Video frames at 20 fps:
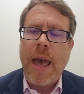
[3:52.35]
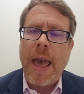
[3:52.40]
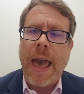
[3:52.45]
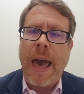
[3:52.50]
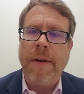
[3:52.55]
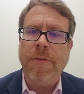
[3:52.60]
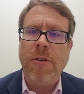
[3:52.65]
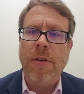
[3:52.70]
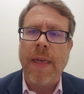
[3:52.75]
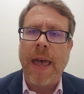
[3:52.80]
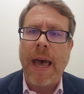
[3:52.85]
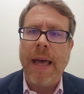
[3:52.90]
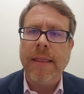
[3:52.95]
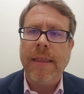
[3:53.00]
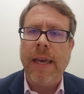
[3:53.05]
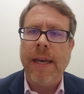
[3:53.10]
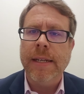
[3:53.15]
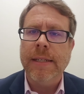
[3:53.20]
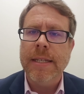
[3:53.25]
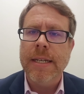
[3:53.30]
After that,
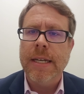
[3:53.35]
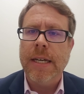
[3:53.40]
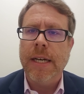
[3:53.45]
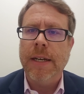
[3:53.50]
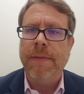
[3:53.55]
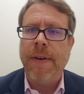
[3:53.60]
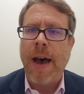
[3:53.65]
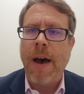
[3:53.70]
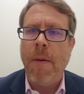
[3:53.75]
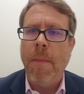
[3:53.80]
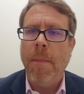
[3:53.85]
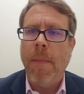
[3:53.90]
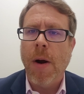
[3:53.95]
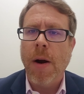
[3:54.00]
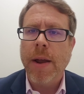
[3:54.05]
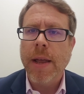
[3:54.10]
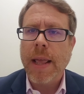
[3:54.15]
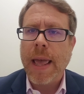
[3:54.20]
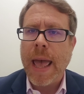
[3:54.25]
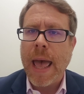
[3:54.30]
the idea of how
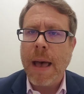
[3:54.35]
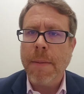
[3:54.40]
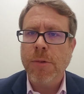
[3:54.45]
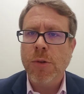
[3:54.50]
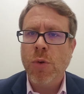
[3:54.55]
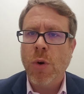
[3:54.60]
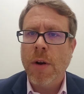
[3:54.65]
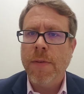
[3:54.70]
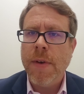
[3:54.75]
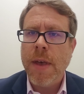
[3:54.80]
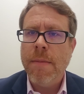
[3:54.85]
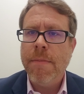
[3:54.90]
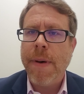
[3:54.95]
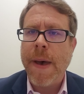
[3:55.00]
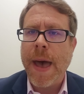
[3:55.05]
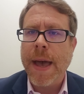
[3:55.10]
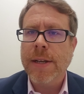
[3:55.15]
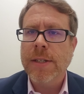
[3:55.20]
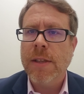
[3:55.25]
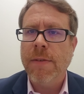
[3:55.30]
market cap sort of
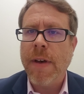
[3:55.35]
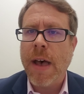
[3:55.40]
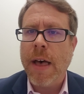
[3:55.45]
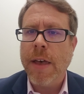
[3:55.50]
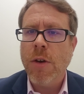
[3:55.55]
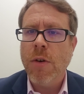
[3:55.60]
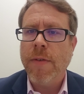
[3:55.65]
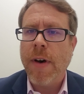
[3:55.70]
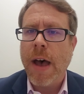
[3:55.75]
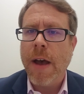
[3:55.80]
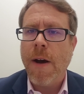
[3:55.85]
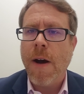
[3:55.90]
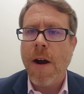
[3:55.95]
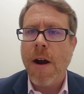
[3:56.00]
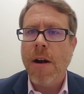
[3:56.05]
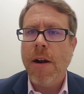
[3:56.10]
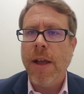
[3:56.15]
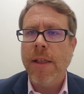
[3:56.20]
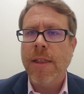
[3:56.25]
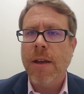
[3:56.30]
impacts the value of
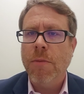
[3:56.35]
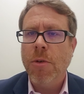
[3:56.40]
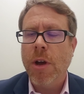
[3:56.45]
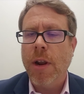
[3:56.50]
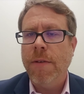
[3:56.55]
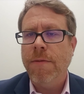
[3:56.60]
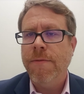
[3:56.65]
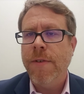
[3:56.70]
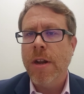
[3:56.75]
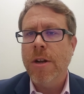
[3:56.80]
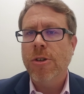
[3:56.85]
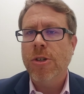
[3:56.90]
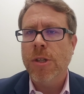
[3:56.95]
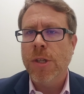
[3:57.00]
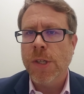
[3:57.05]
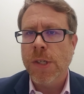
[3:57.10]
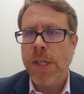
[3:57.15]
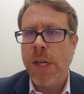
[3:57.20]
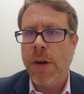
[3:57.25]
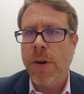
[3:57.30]
IR, and then we're going to finish
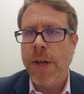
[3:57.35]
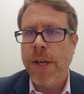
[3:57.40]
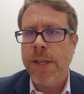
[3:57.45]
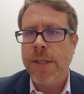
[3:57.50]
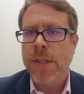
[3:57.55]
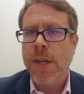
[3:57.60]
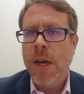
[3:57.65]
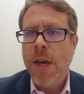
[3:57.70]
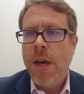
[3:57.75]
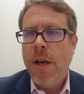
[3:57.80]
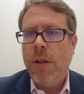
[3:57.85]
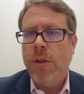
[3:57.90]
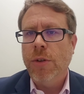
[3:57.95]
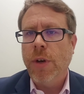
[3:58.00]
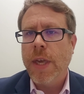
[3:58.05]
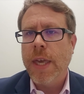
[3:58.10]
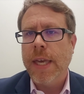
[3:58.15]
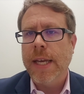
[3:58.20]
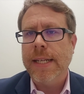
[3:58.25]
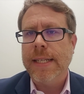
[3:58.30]
the series
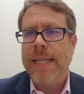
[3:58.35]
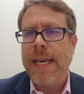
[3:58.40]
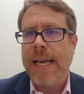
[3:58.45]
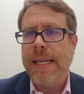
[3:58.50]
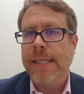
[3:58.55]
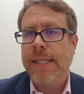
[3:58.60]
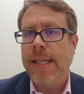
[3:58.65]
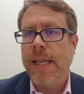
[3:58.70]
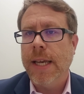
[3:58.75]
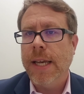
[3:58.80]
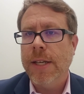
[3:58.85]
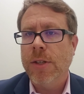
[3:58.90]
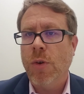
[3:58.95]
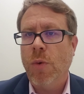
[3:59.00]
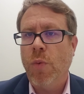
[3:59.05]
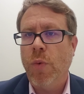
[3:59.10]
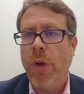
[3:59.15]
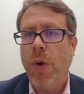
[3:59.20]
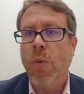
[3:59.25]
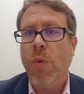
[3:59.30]
looking at Tesla as
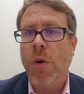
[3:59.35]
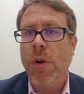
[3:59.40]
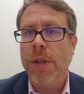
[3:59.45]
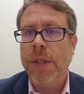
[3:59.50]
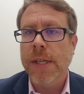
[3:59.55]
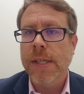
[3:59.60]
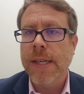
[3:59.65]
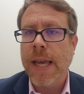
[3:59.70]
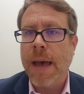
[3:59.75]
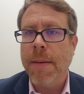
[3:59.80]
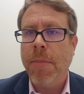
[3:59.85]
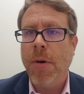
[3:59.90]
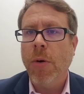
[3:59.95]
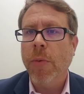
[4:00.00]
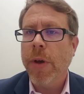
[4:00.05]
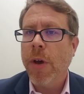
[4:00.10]
a real-world example.